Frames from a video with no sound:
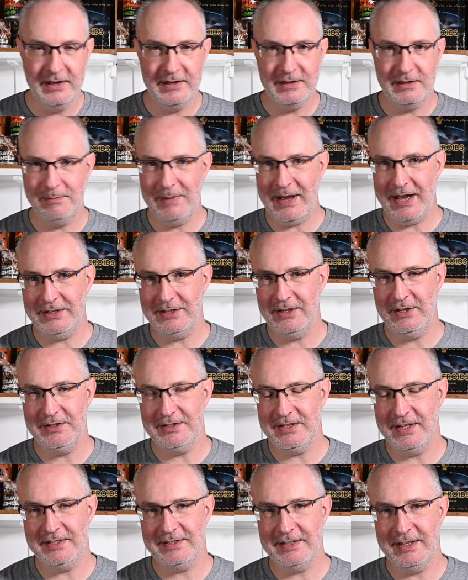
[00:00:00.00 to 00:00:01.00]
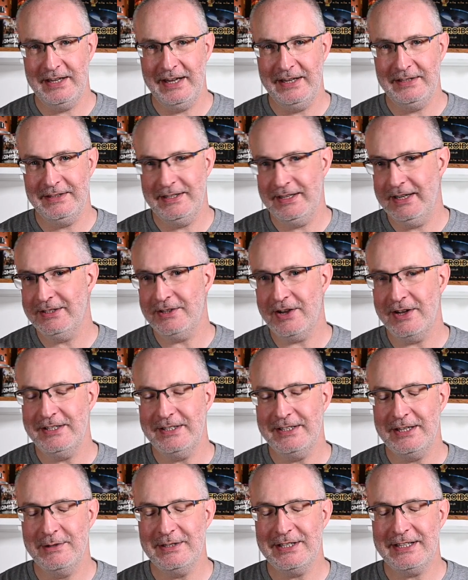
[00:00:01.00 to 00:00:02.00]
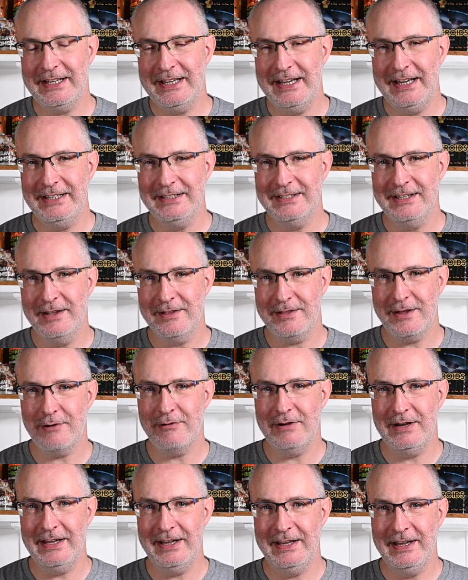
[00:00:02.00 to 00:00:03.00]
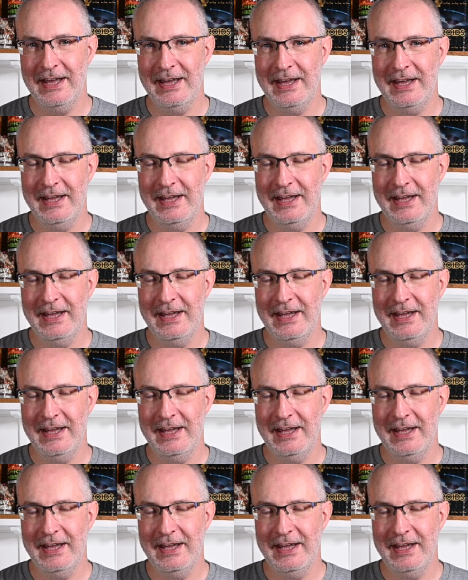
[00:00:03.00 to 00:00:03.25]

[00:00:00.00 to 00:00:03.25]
The bad news is that the igniter that was cleaned thoroughly